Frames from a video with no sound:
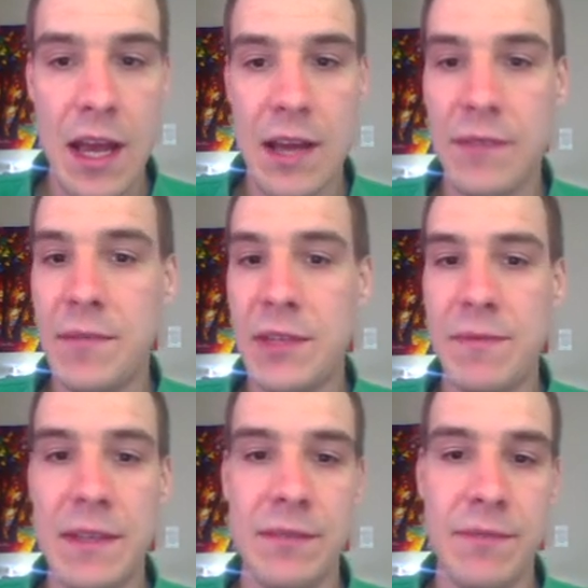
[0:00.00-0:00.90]
Which
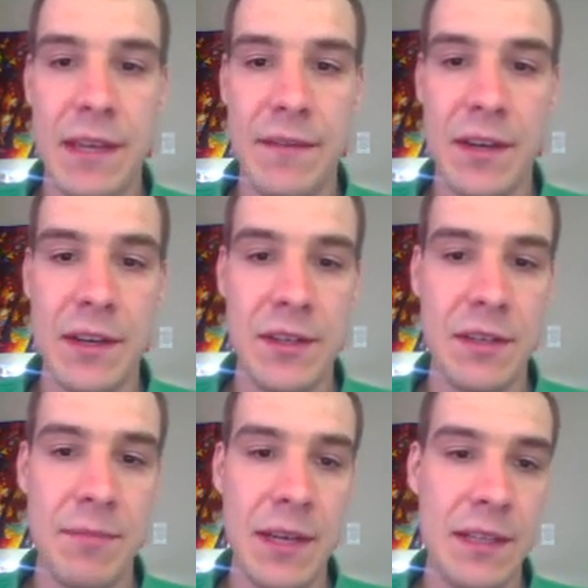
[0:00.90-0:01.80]
means we have a
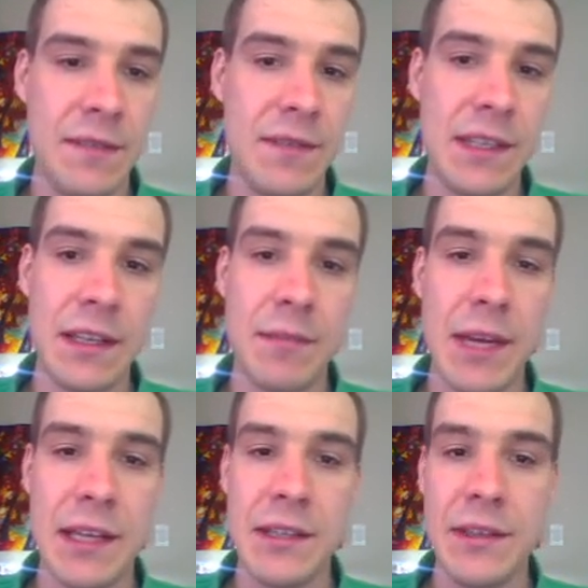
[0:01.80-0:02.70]
conjugate base of Cl
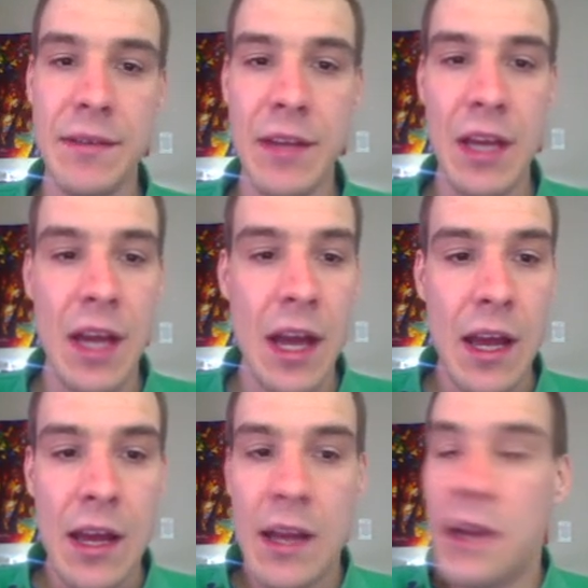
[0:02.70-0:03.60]
minus.
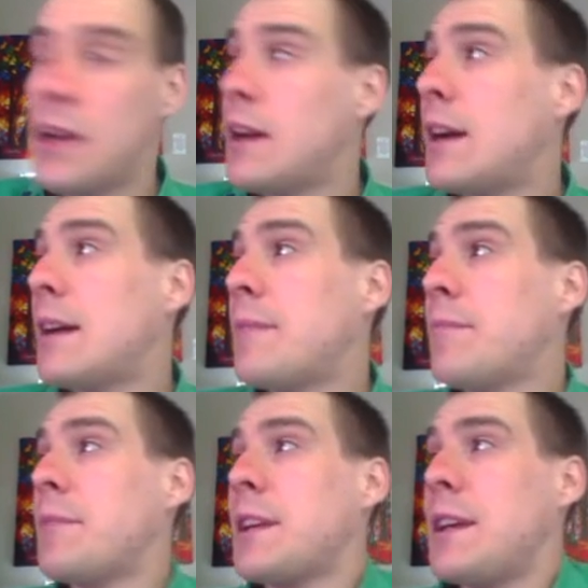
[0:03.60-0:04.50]

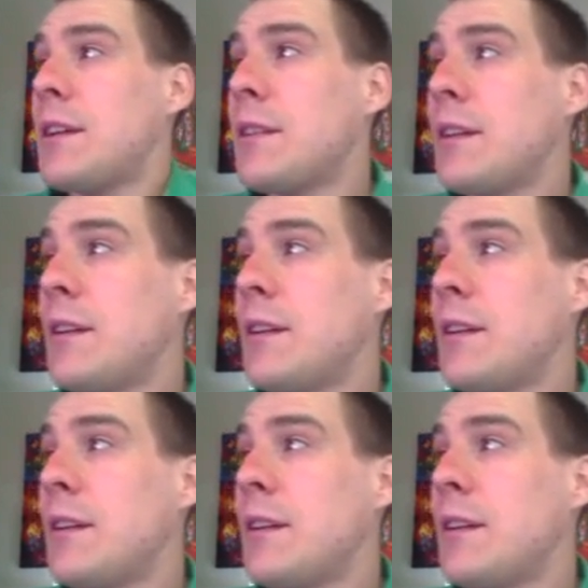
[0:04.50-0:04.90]
But here,